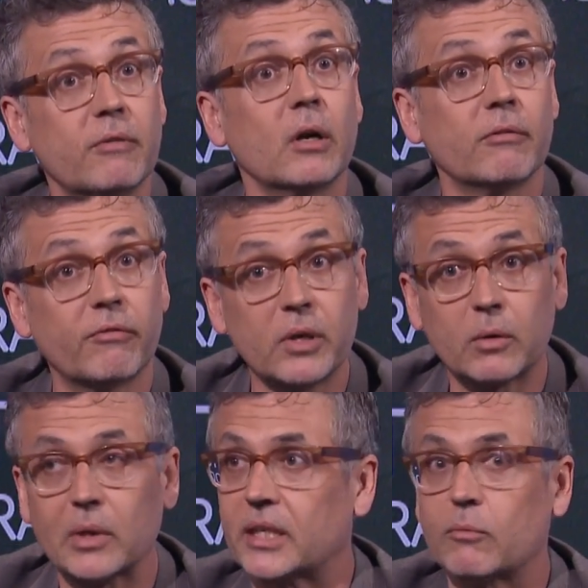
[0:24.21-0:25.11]
very
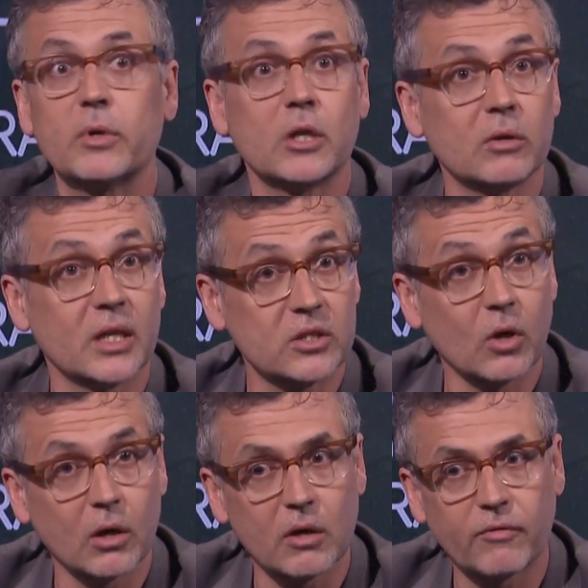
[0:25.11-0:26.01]
frequently, and we know that's
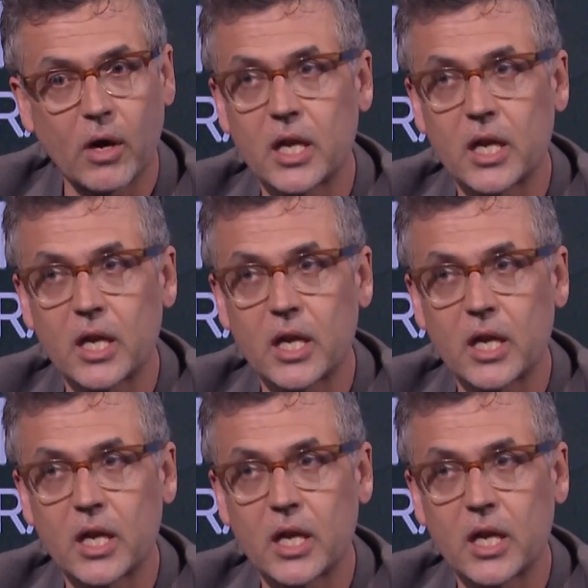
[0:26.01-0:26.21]
not good for